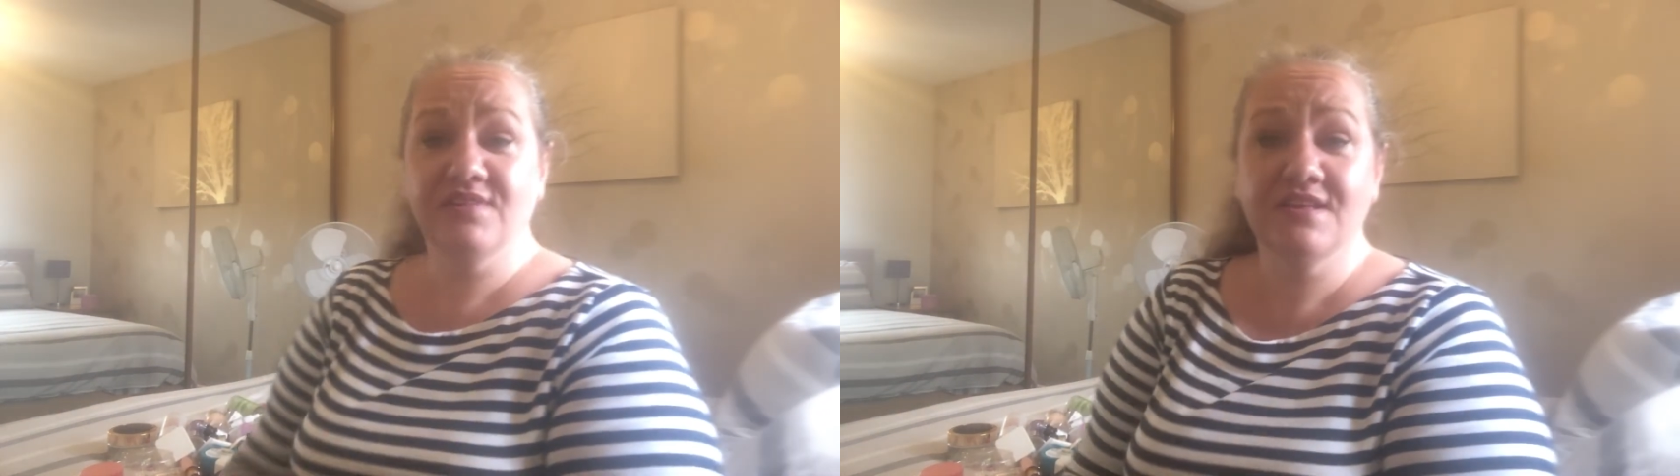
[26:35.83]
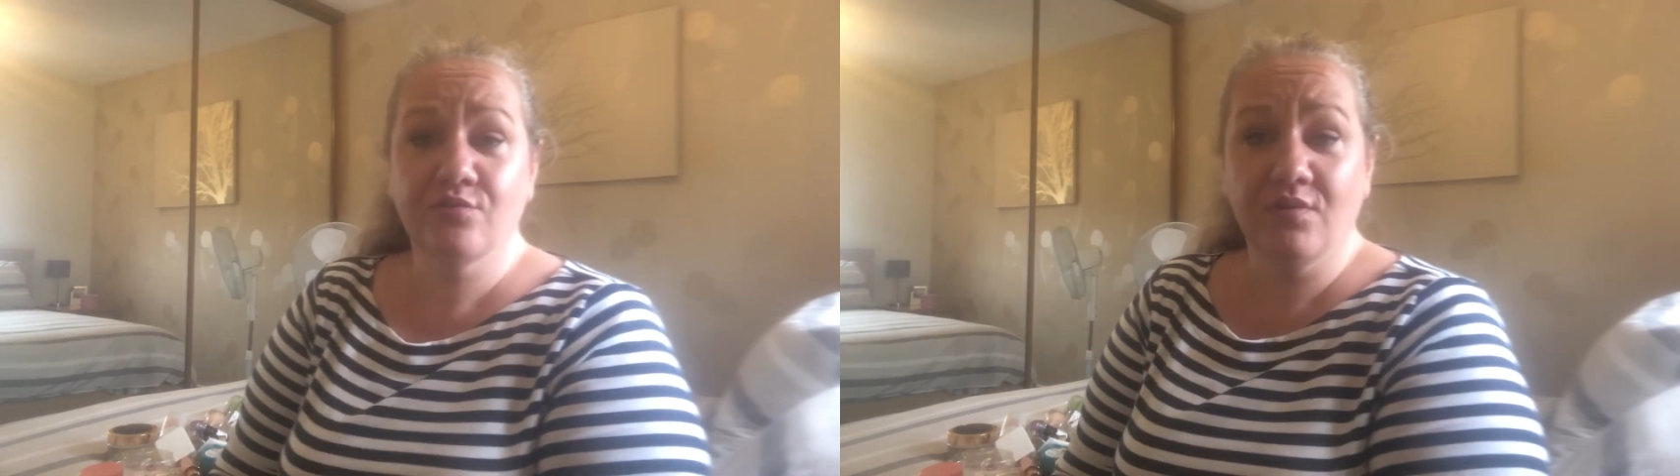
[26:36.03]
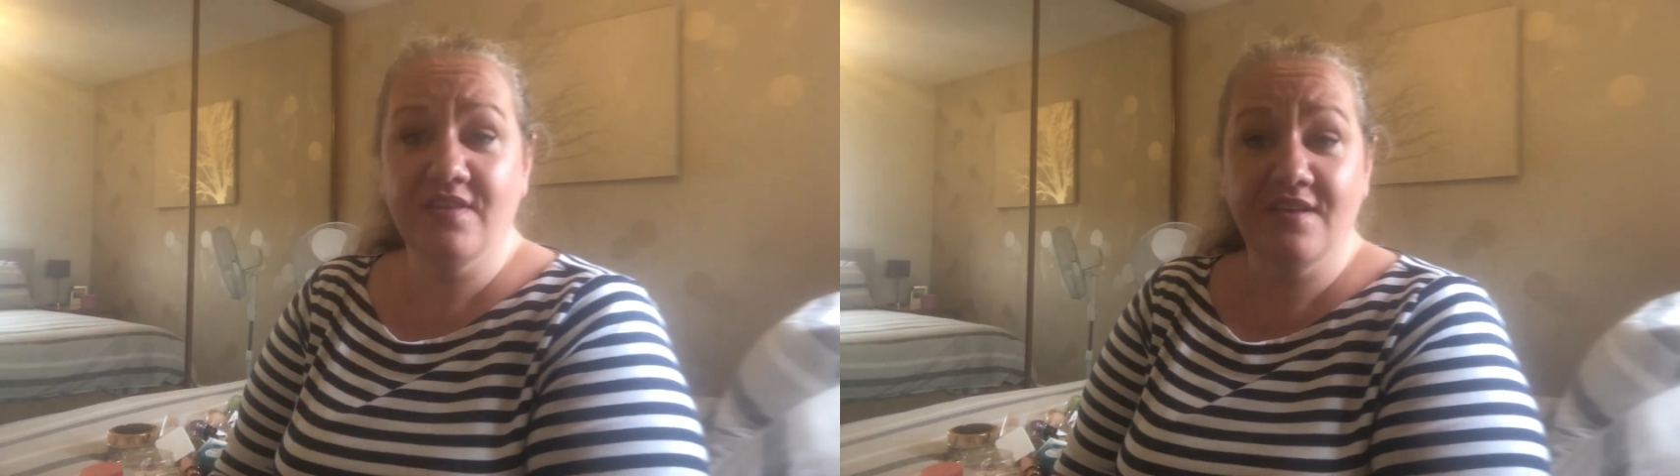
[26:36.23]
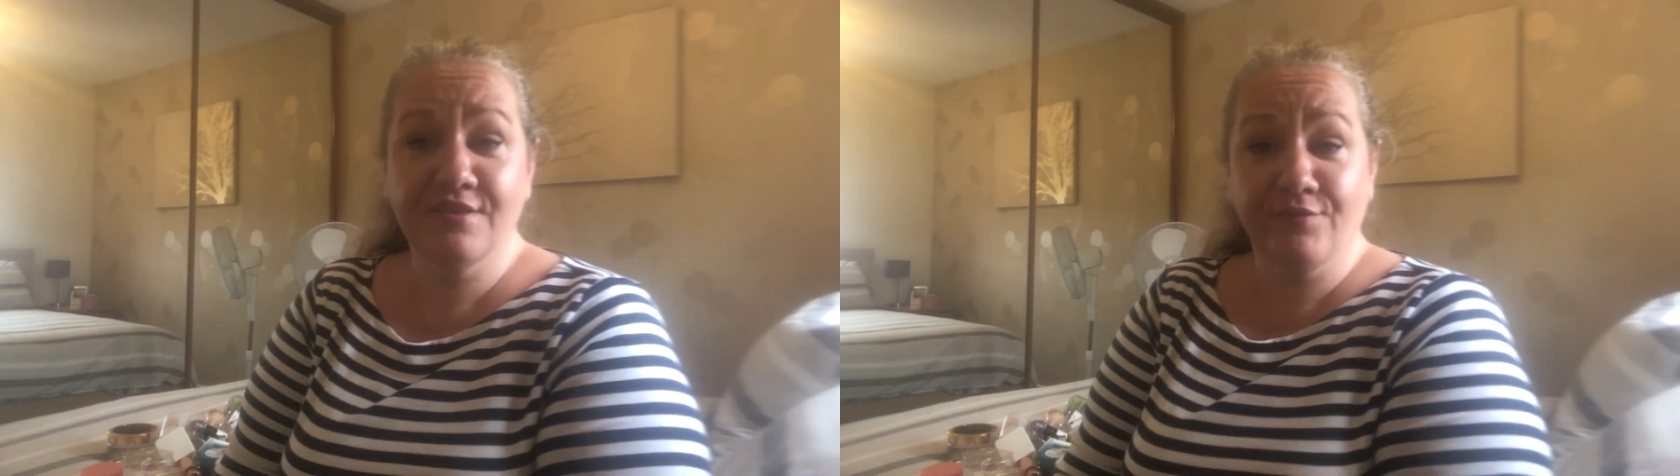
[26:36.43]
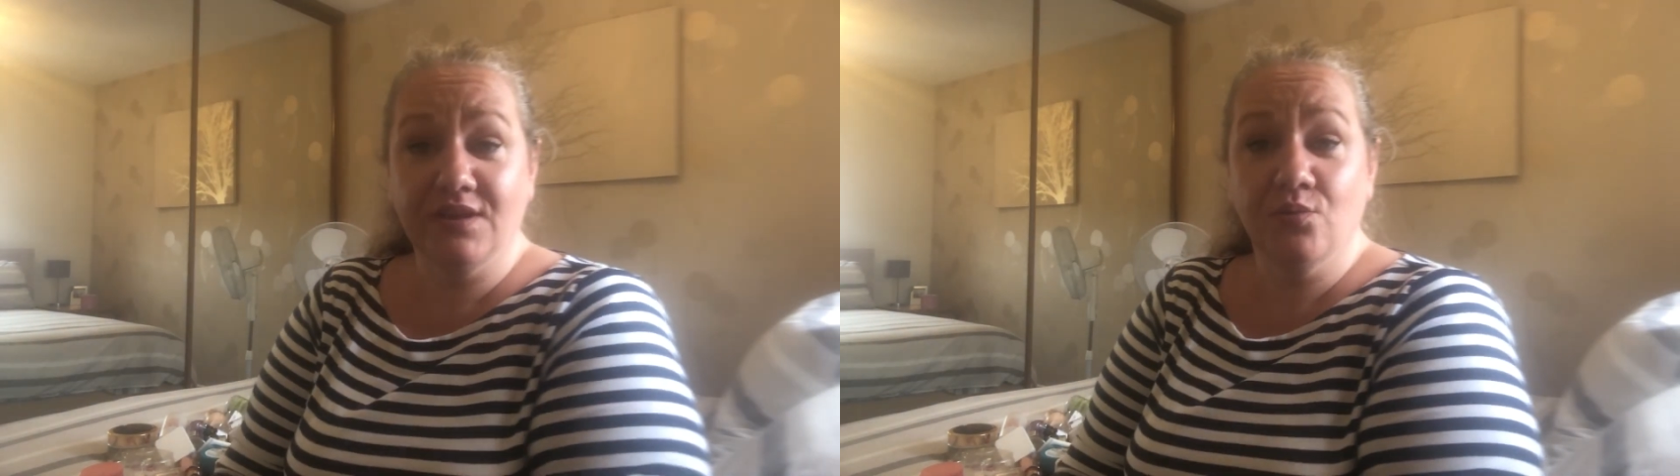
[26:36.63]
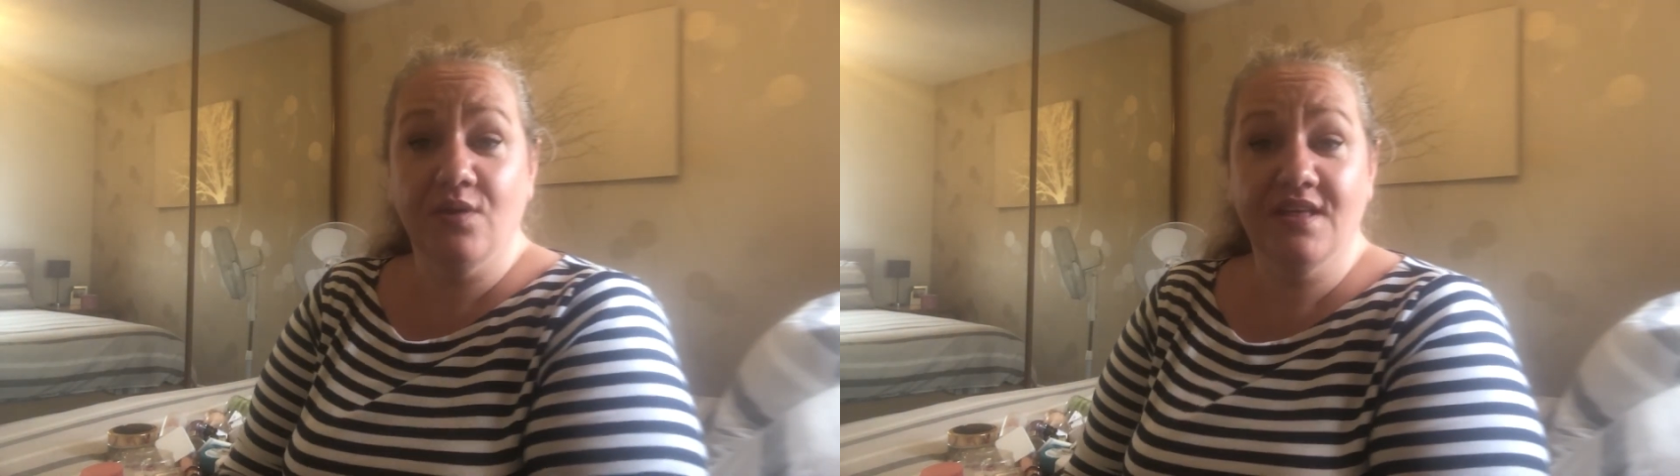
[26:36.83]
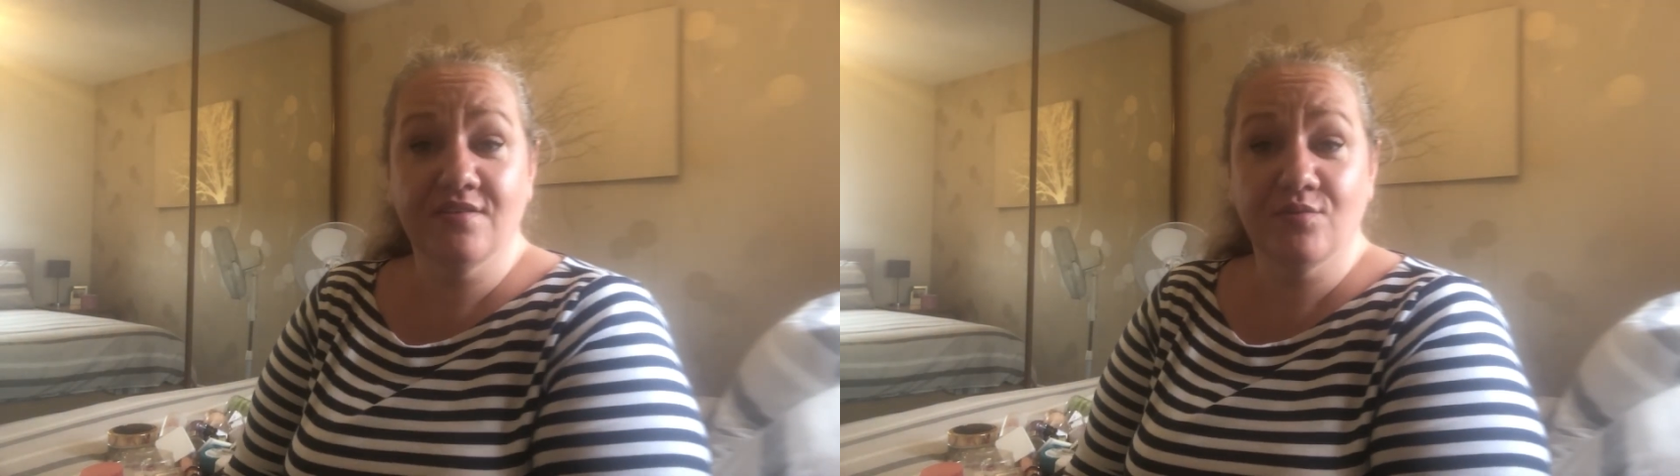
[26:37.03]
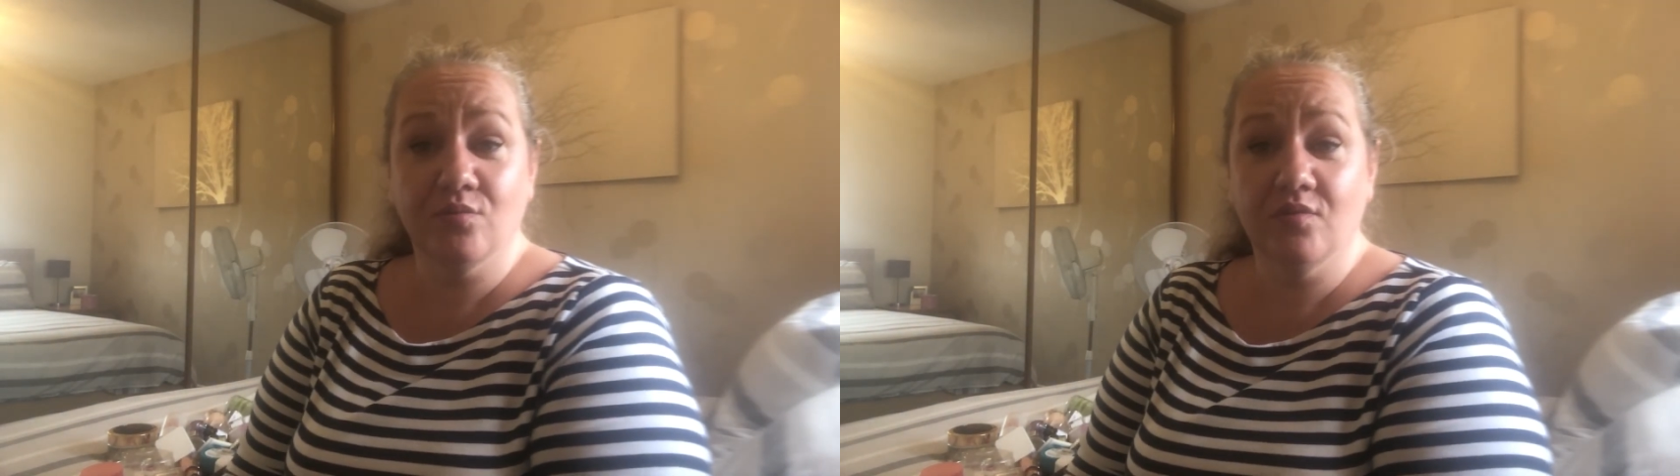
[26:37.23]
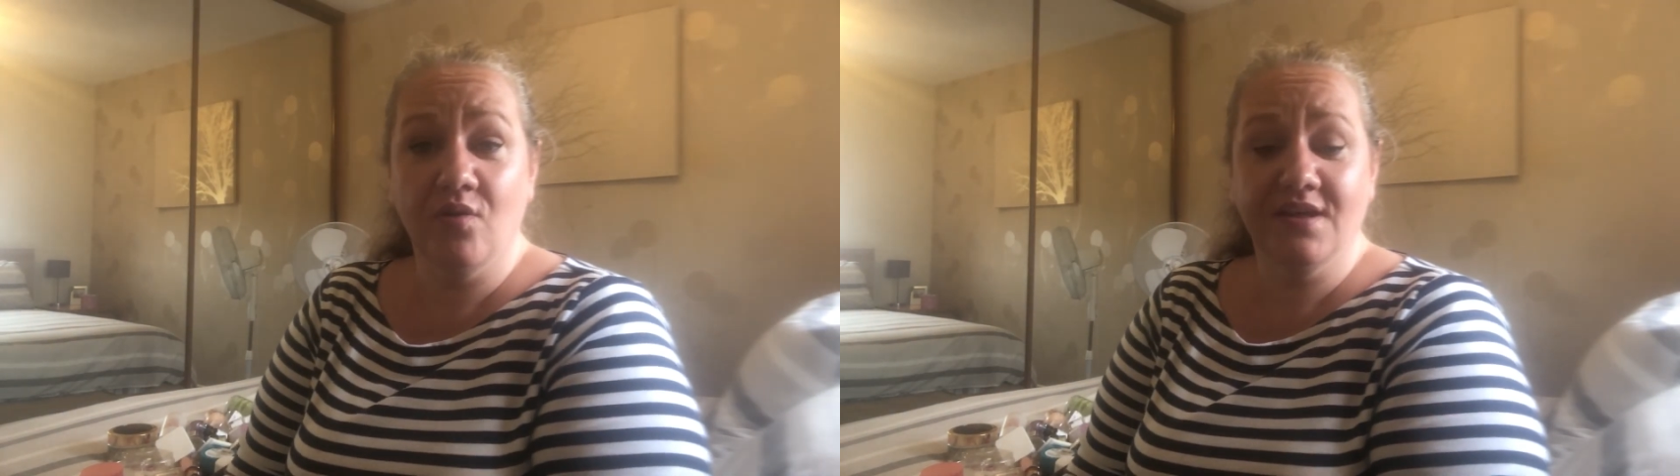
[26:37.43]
sorry this video is so long.